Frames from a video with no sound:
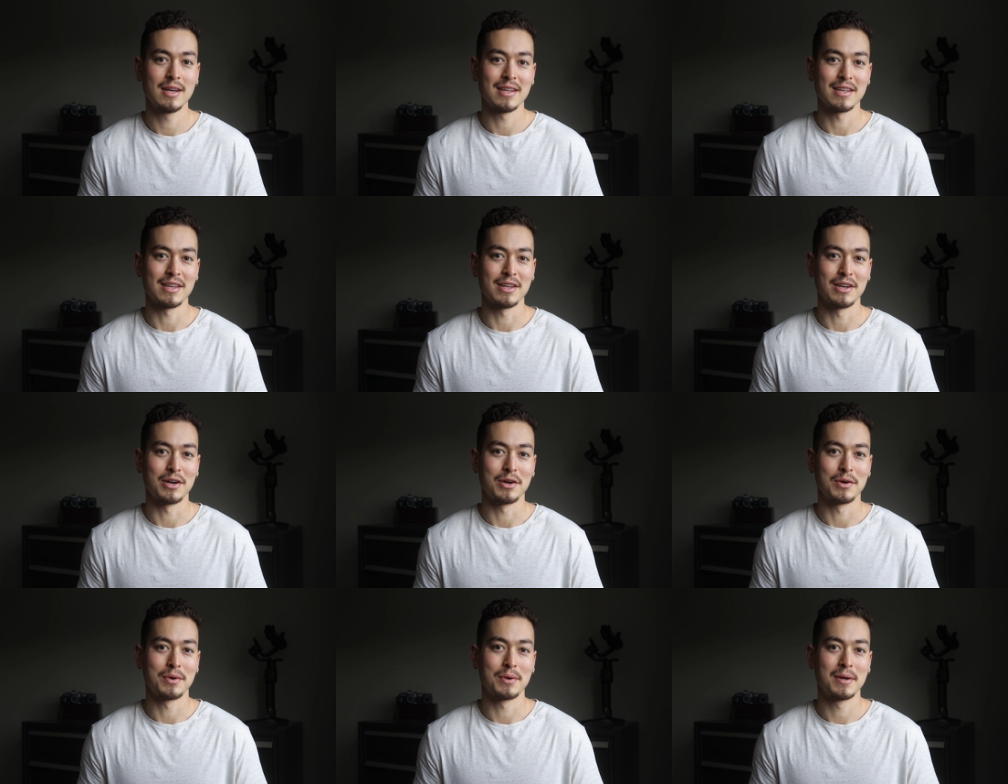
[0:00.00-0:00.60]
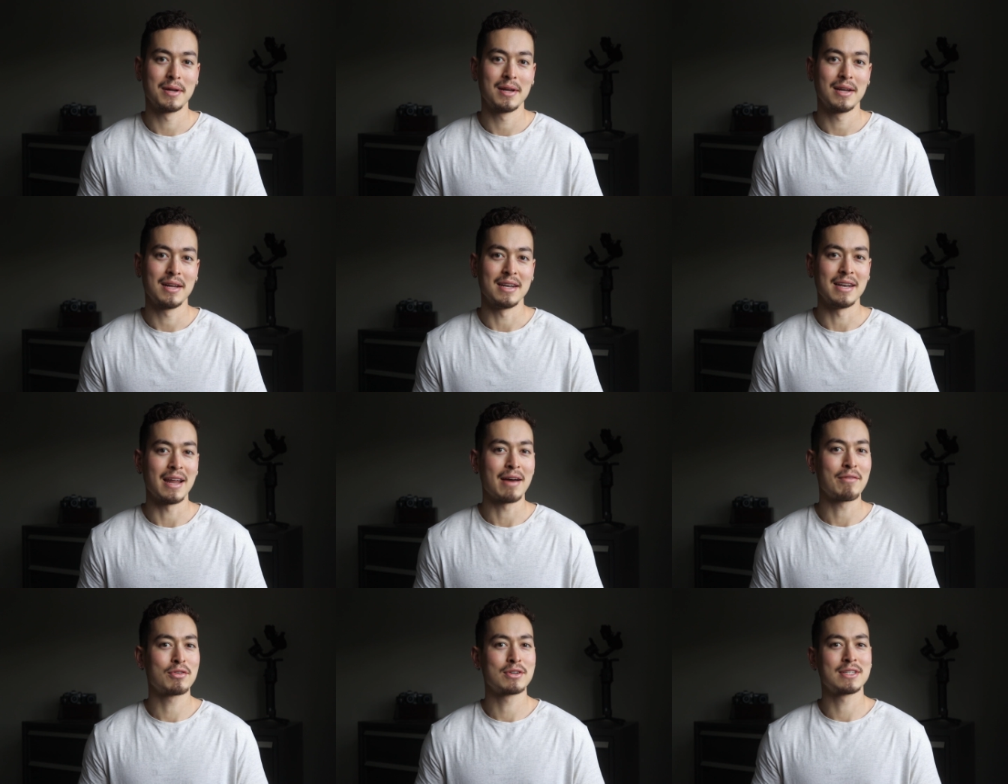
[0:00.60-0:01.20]
you know
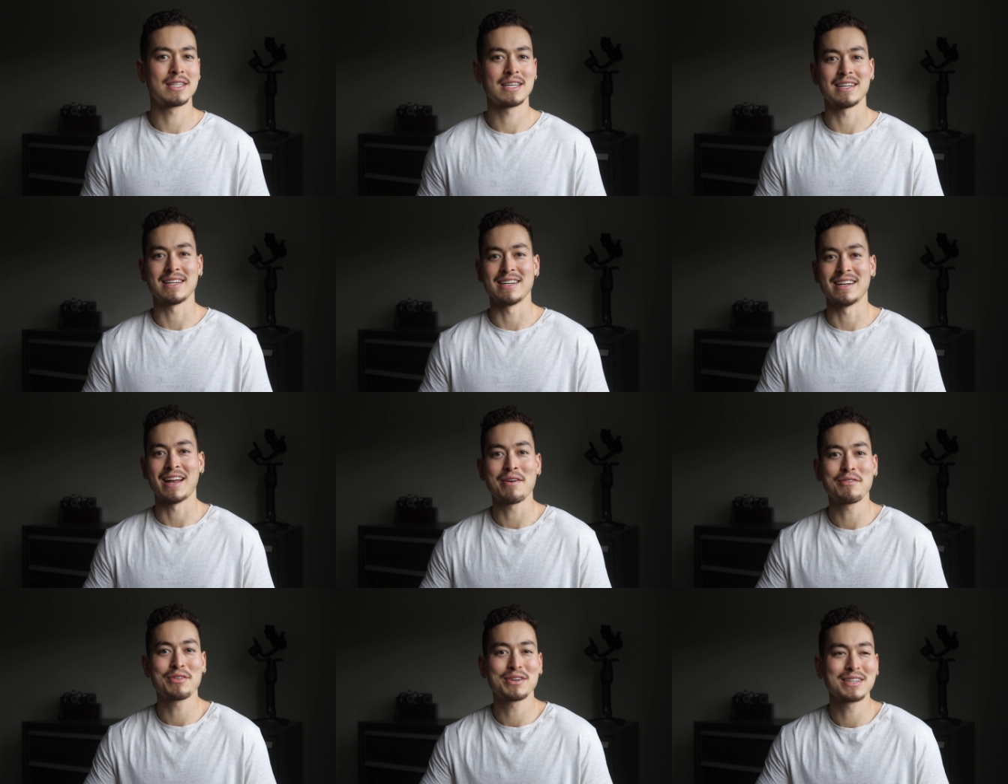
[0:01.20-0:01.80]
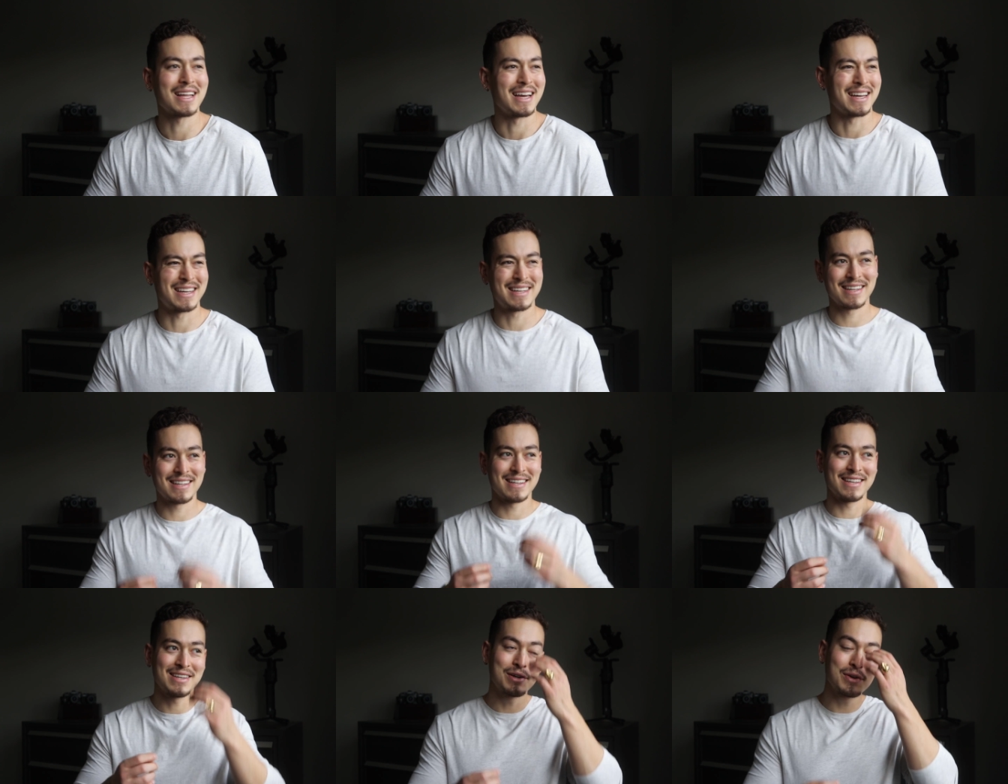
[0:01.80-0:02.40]
never did never like
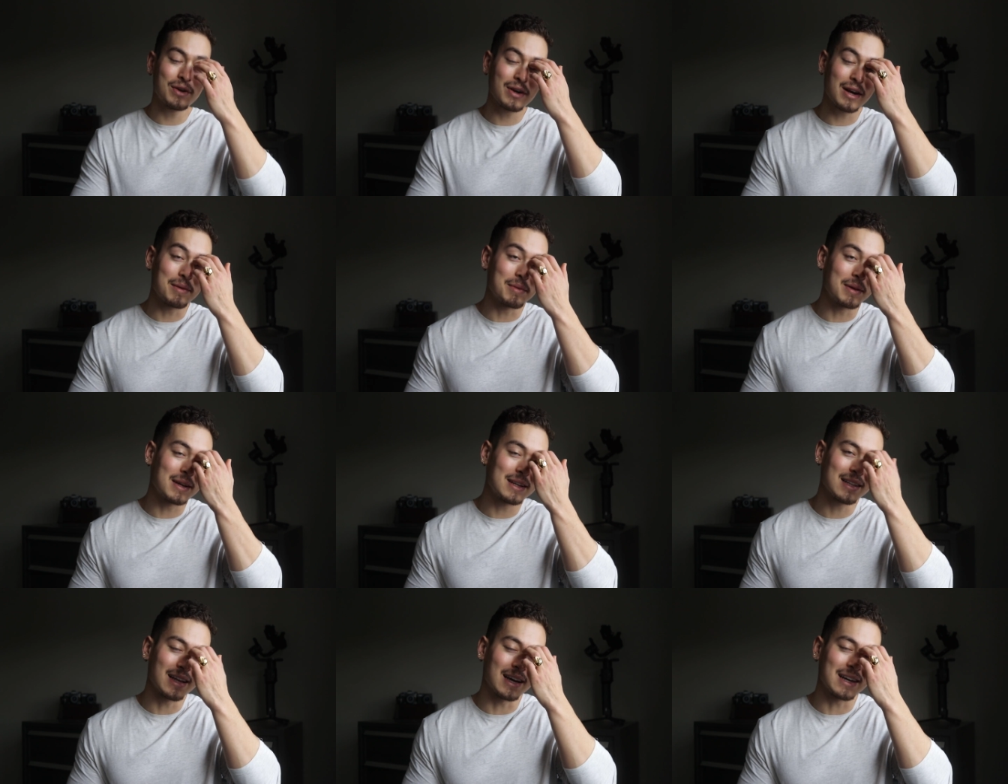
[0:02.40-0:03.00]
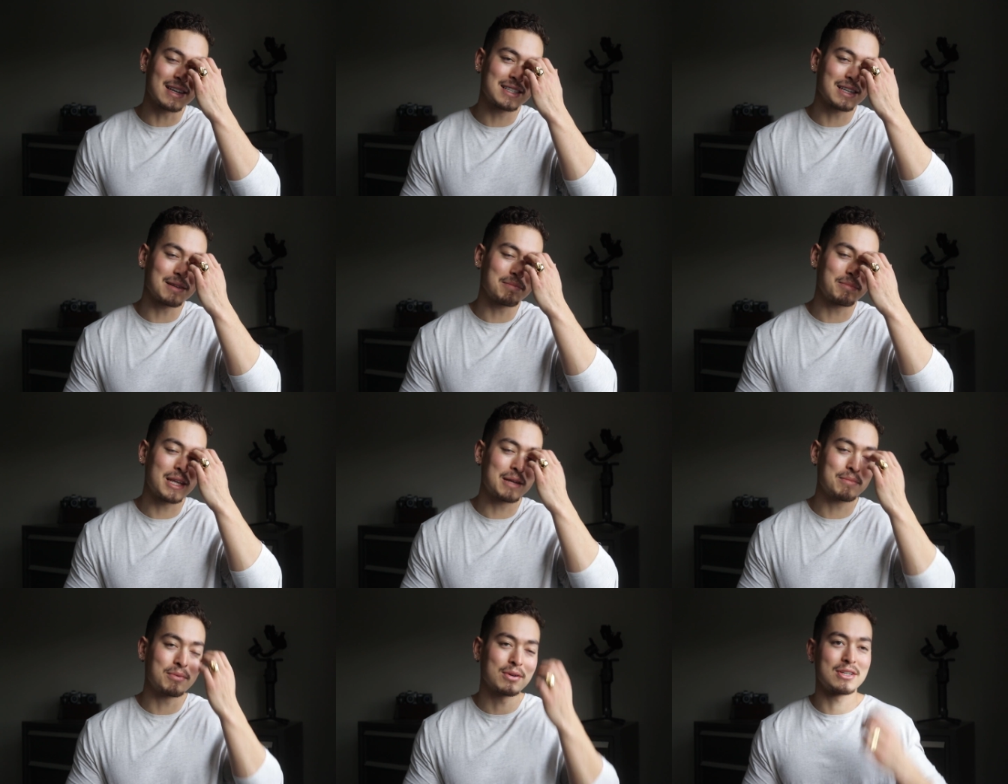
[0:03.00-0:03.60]
you know what i mean like some
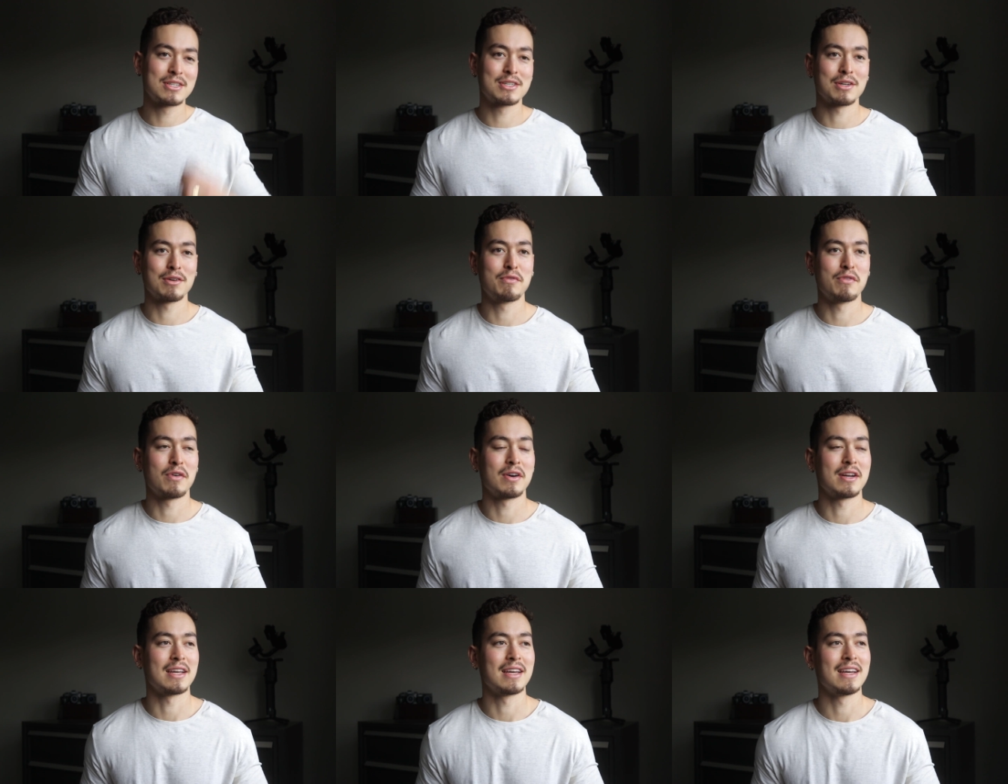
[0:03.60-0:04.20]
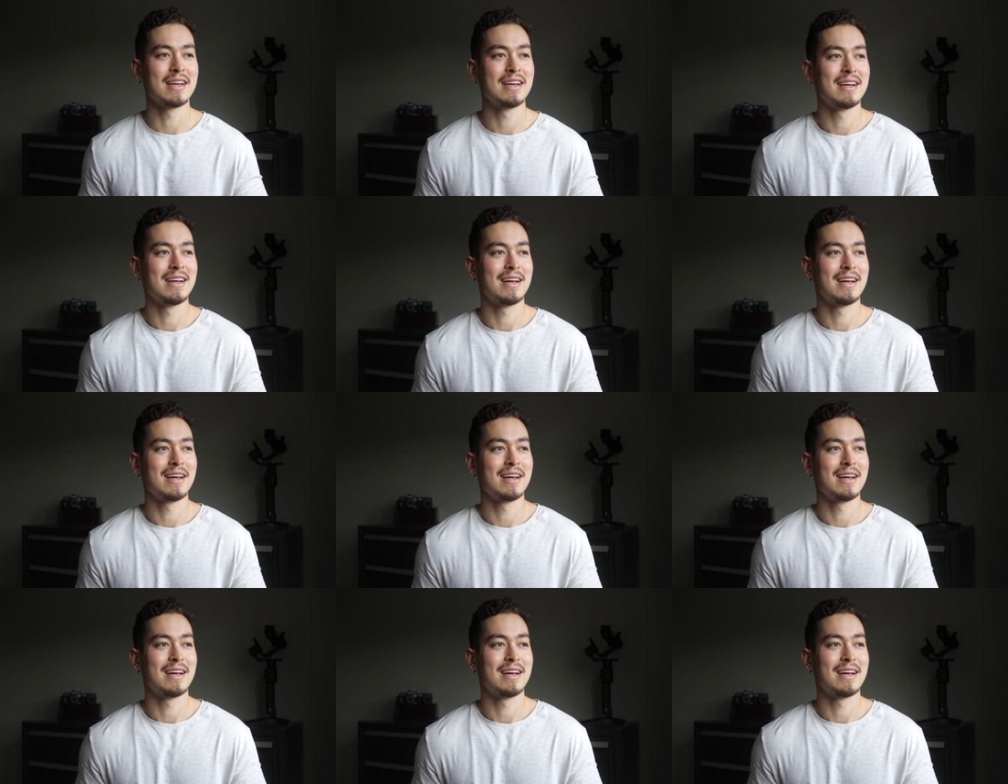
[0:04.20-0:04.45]
people it's so funny